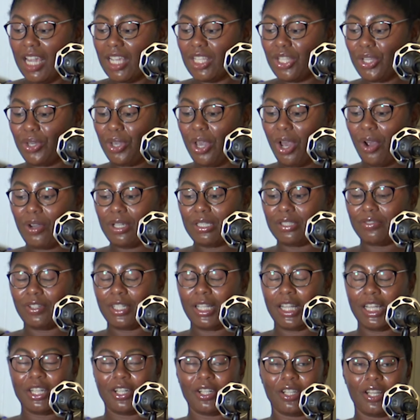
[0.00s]
So you always feel
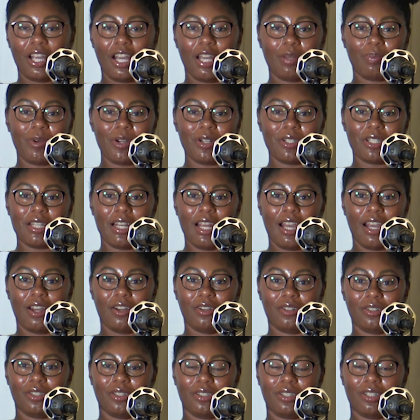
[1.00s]
like you're the odd person
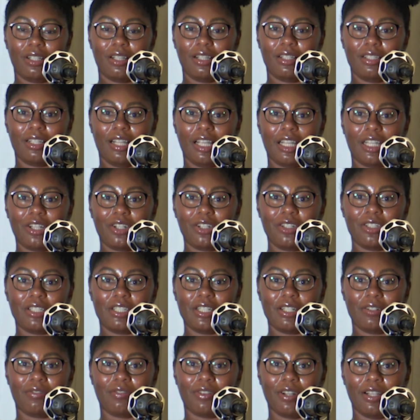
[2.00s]
out, like you're
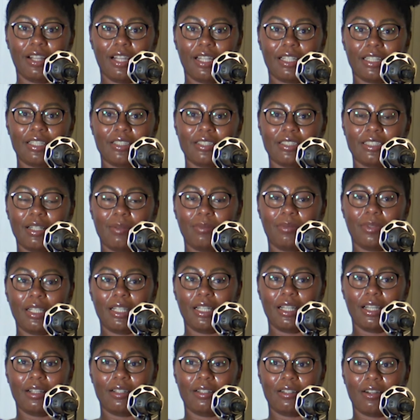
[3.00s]
different, like there's
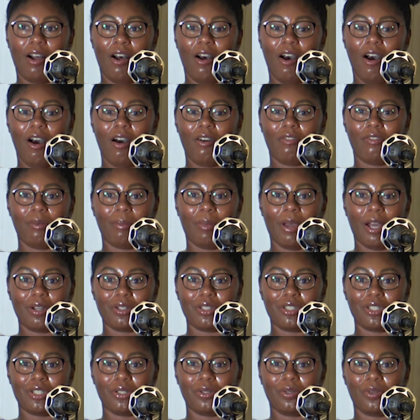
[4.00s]
something off
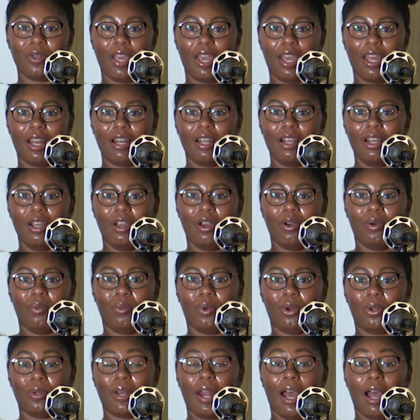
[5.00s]
about you that
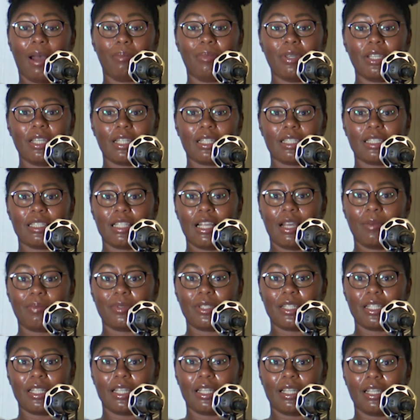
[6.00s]
will not be
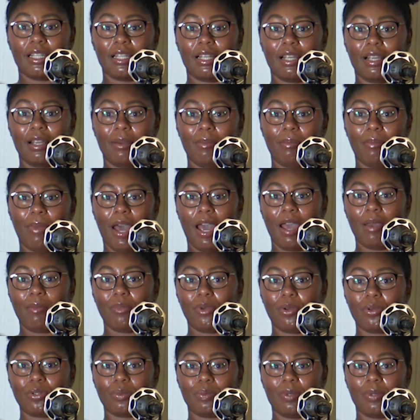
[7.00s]
accepted by most